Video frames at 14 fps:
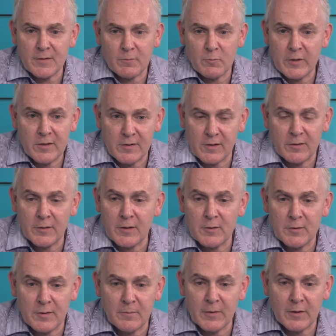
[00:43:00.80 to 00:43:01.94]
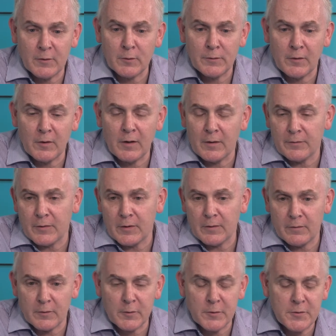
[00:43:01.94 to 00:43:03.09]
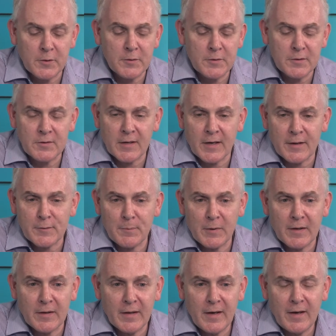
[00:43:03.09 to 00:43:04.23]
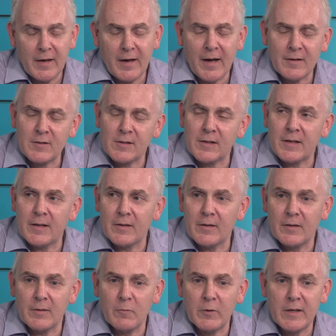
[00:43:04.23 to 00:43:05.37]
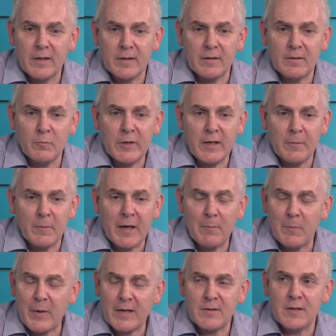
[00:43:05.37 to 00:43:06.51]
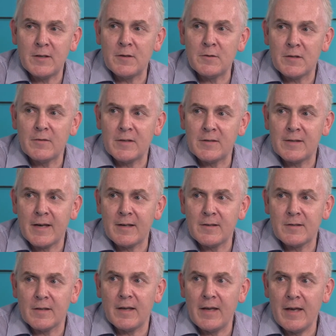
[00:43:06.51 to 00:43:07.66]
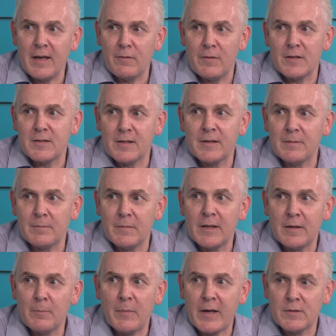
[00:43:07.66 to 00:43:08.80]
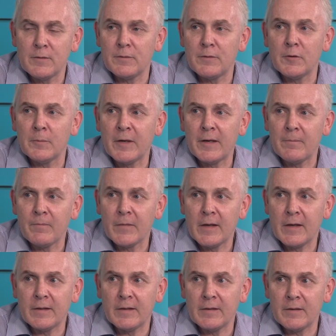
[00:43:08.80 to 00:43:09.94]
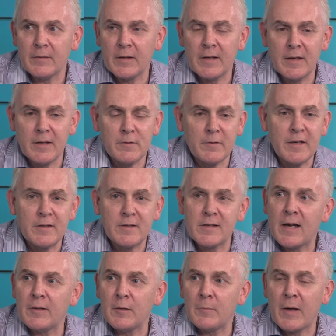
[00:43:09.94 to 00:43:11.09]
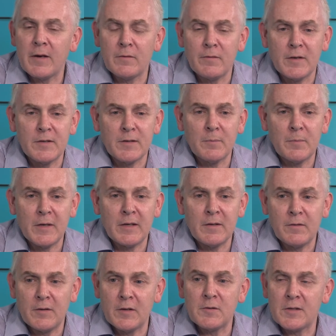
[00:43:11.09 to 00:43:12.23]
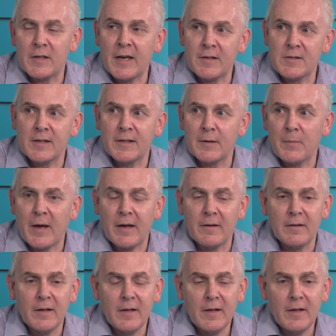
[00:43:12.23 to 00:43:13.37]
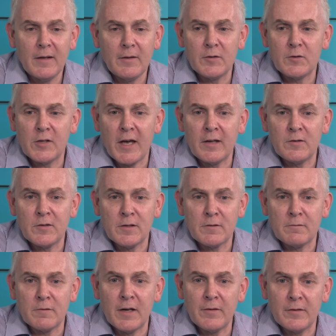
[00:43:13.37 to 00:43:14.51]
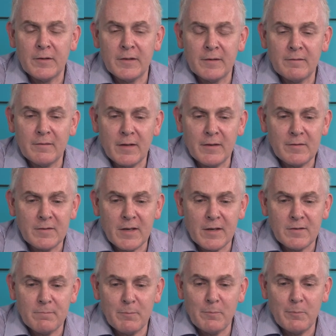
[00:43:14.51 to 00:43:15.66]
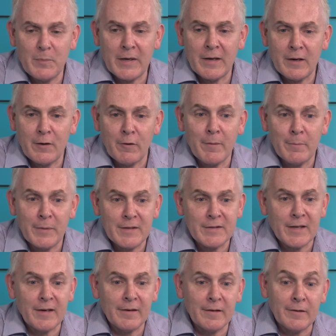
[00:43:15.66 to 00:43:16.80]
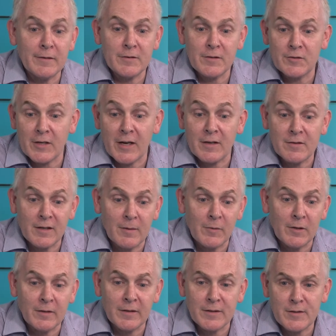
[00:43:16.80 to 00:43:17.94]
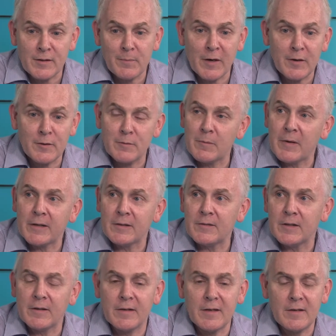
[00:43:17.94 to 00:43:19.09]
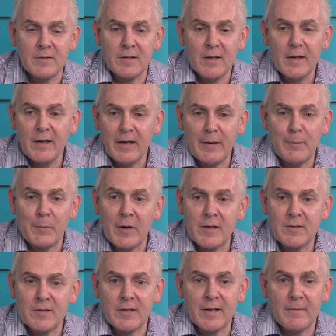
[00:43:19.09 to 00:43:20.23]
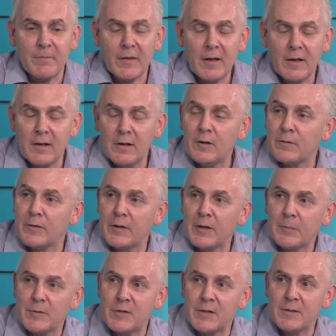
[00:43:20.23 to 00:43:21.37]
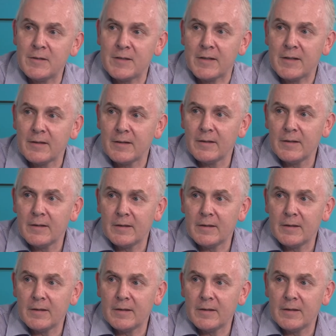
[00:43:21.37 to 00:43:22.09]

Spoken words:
us. We still use them an awful lot for all sorts of tasks. But actually, we can make better use of this data if it's in a better format. And I think it's really selling the benefits and being enthusiastic about the changes rather than just being grumpy saying, oh, there's a change come along, I suppose we better do it. Is embrace it, look for the opportunity.